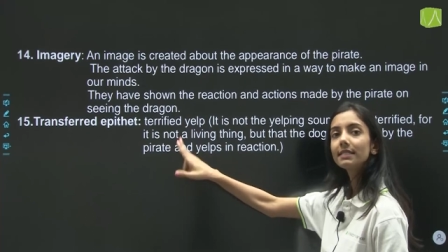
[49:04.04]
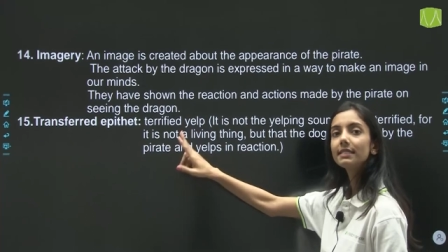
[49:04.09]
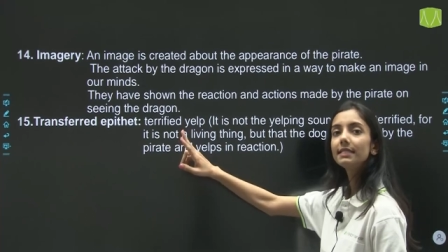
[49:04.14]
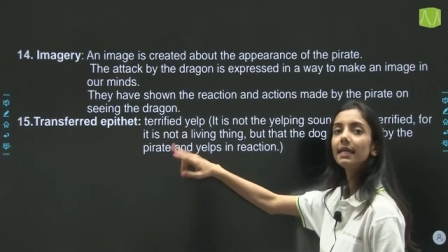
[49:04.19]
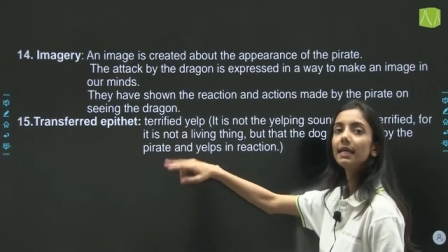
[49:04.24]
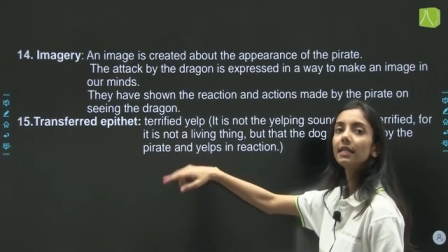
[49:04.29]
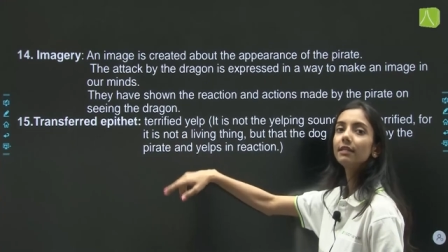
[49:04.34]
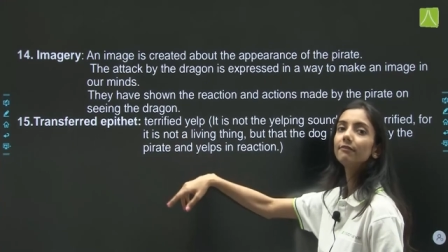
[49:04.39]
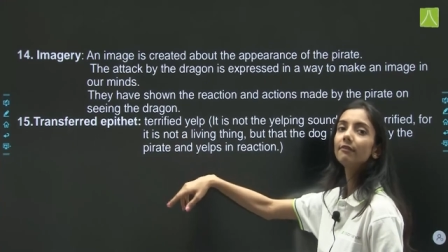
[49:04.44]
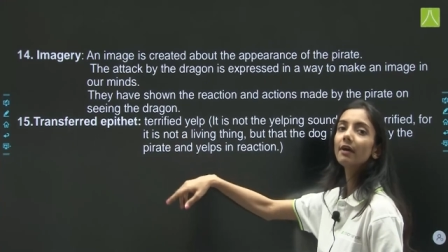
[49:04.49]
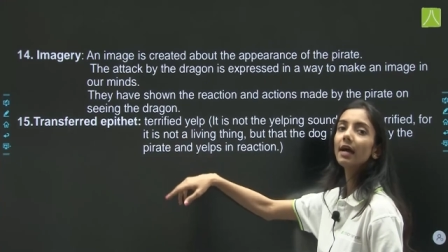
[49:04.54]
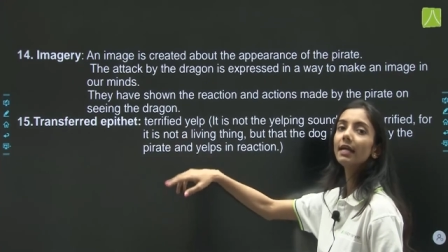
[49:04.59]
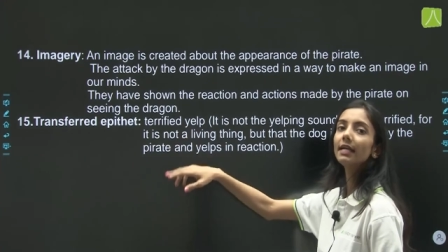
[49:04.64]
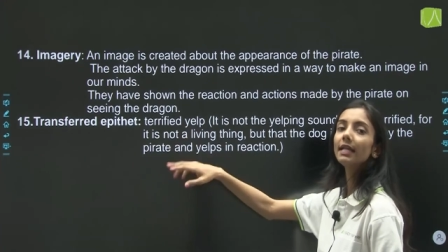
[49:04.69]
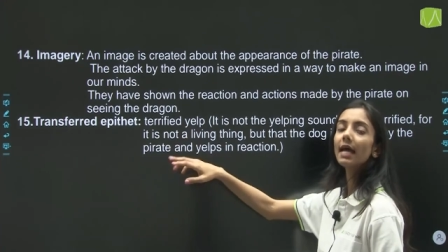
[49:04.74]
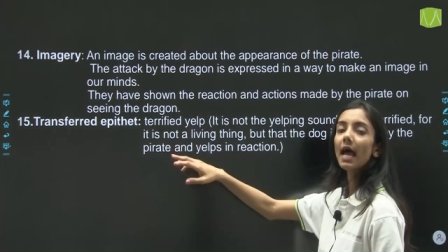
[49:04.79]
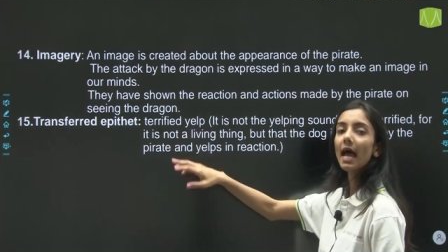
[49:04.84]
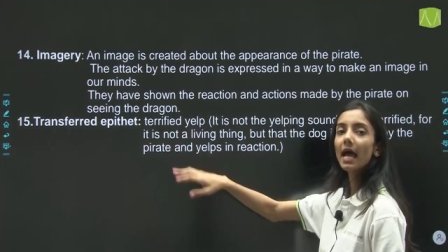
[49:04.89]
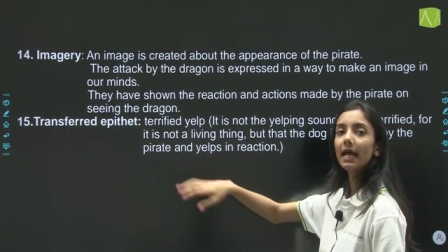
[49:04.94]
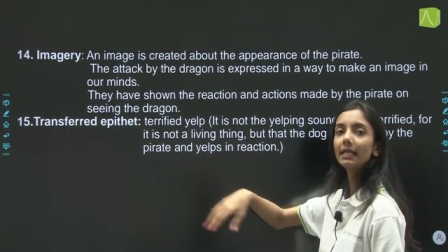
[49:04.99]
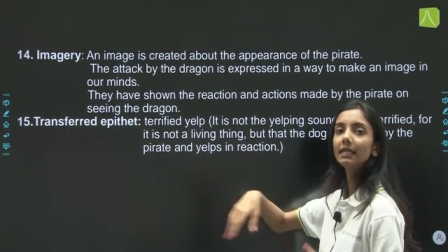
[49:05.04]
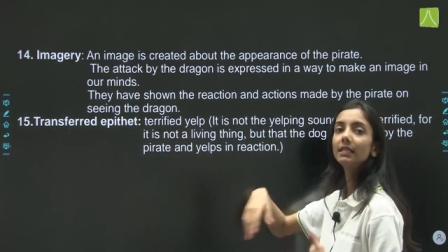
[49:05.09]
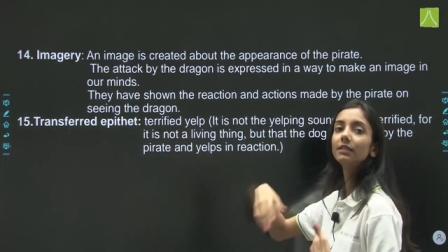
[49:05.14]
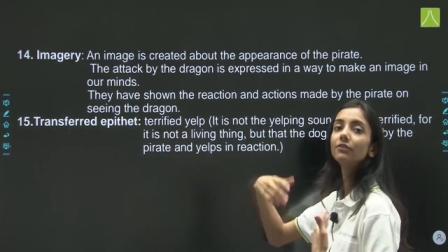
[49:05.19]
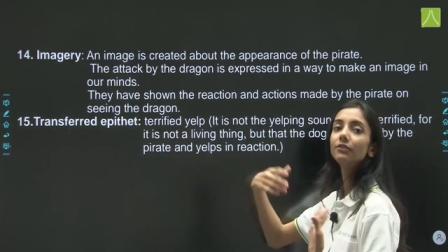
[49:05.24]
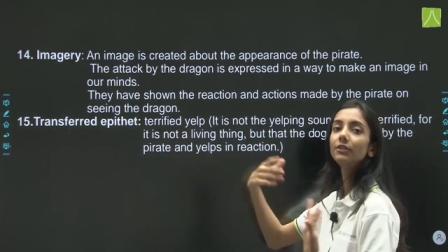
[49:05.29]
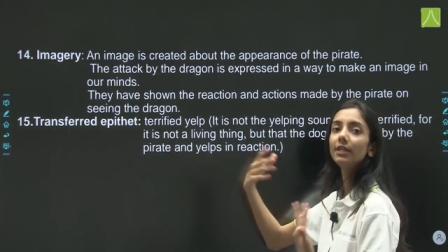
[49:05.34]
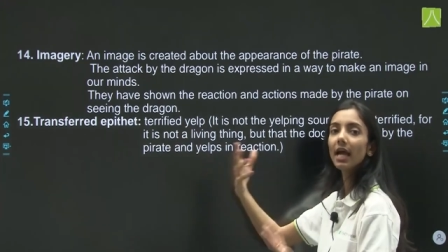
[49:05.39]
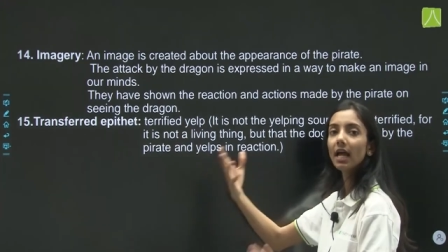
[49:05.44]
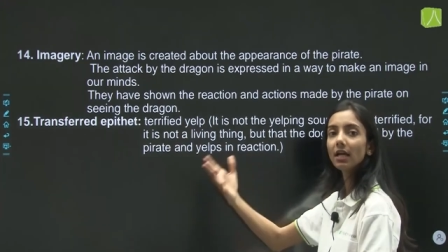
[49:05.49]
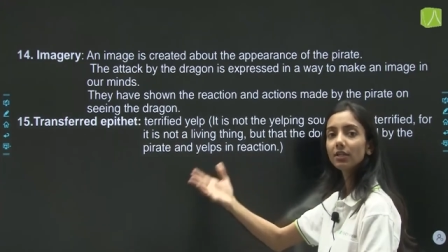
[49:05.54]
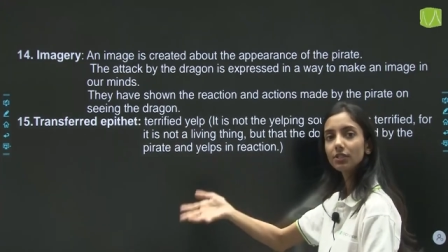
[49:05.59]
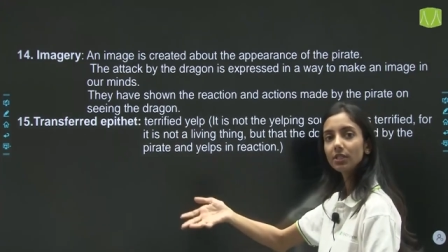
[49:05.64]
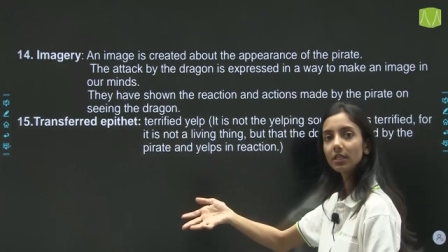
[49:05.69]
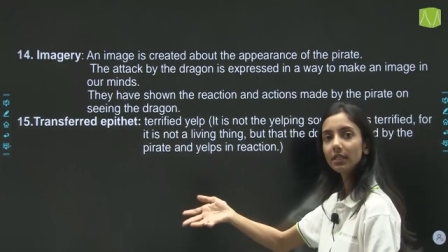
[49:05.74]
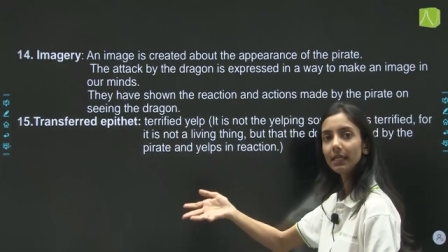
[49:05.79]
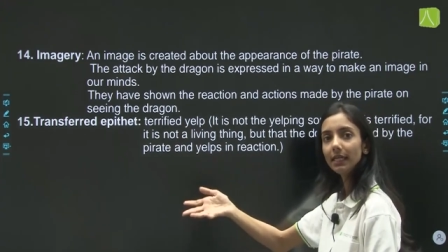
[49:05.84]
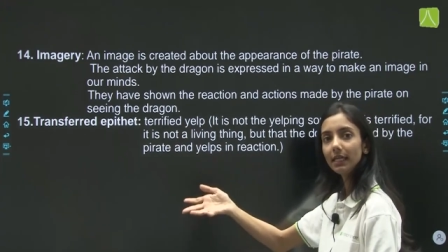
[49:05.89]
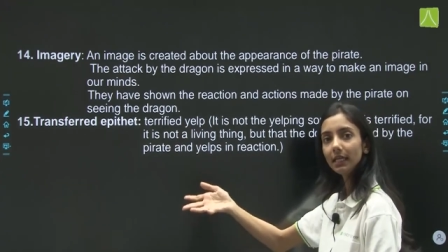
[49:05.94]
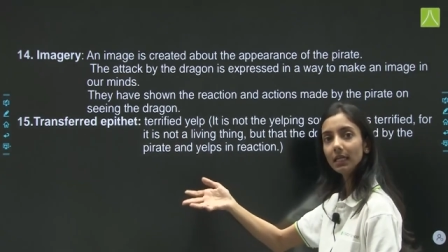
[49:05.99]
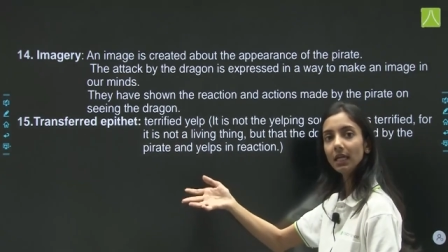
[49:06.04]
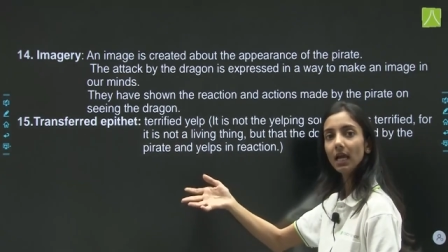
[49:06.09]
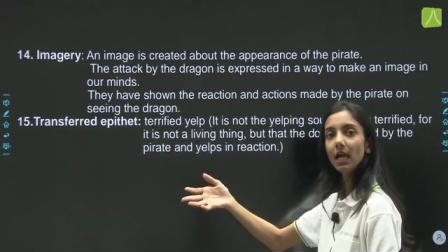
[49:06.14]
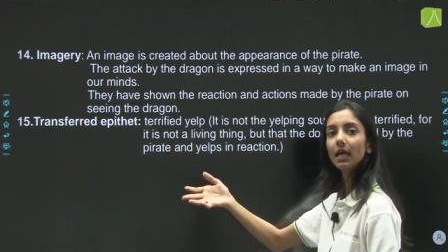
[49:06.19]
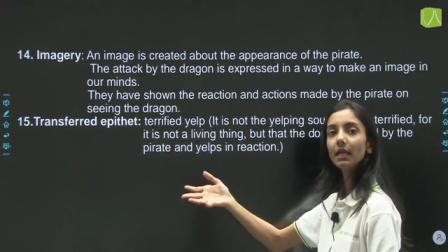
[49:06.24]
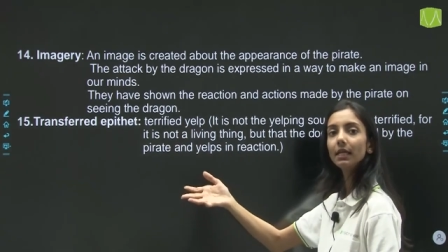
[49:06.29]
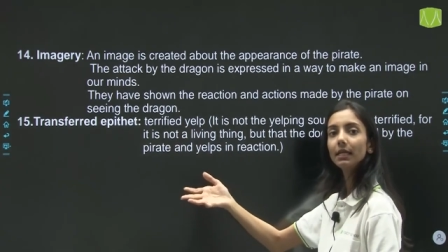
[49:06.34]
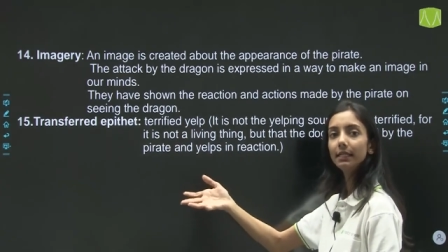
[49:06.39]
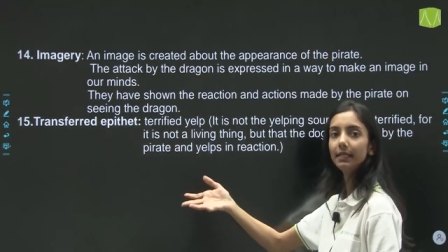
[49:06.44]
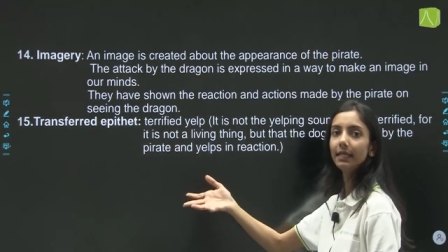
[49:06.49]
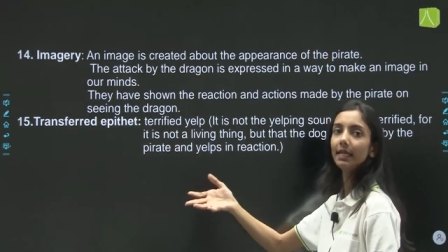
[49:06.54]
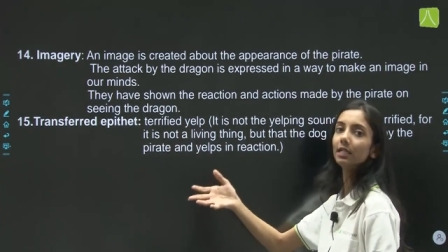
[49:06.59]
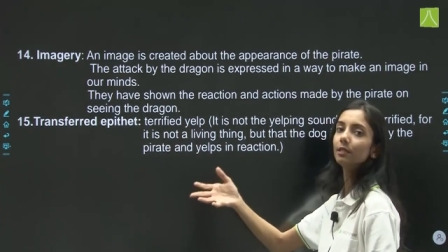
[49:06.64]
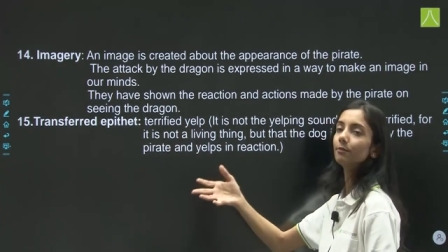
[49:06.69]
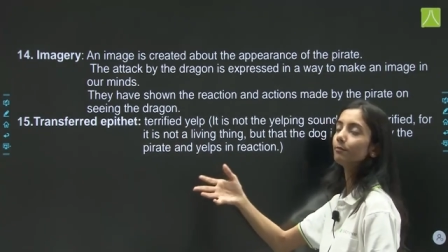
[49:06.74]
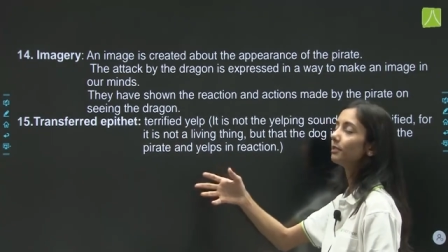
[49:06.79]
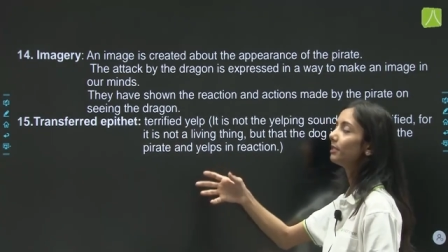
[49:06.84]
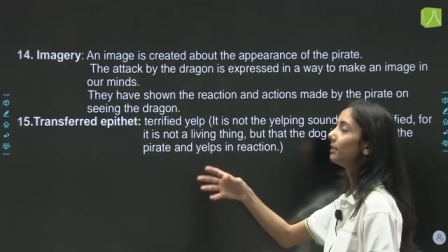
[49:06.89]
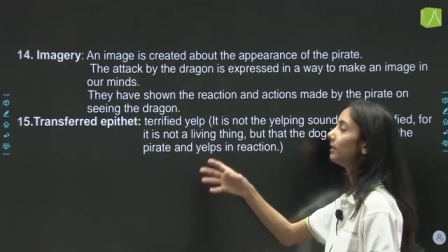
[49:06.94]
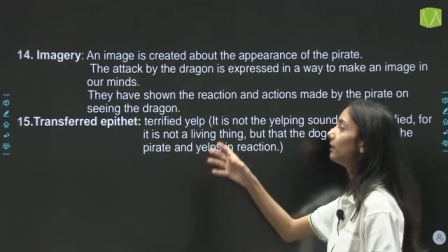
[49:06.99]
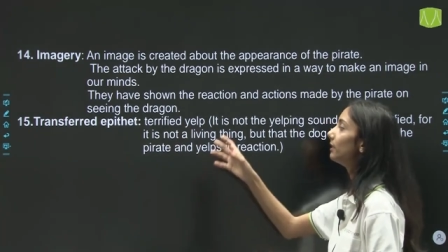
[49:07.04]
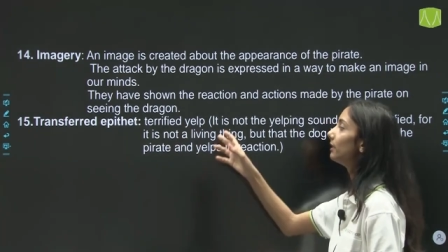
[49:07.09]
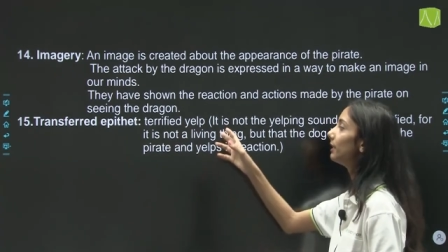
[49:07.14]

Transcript: is terrified and in reaction he yelps.